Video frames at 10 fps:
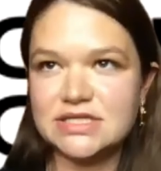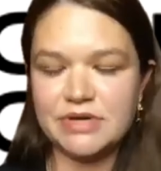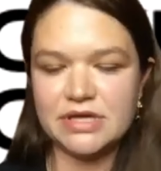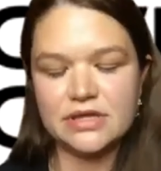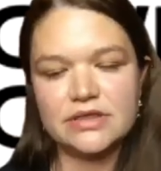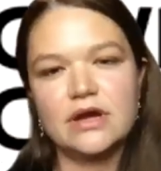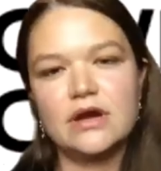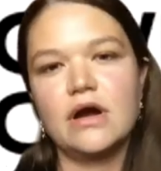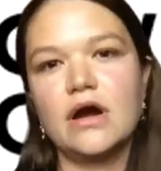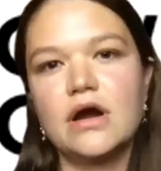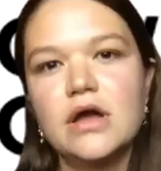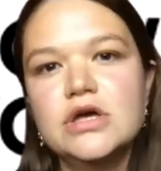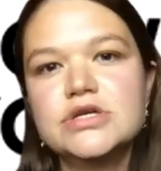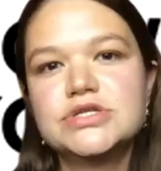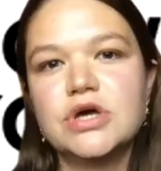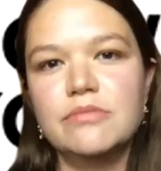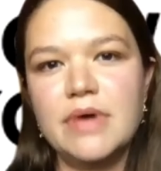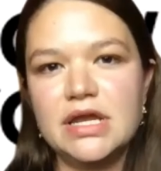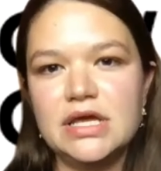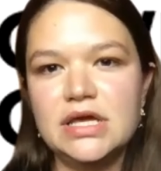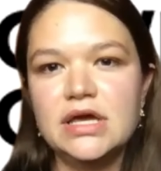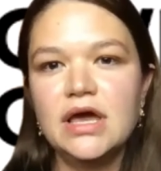to me that there are so many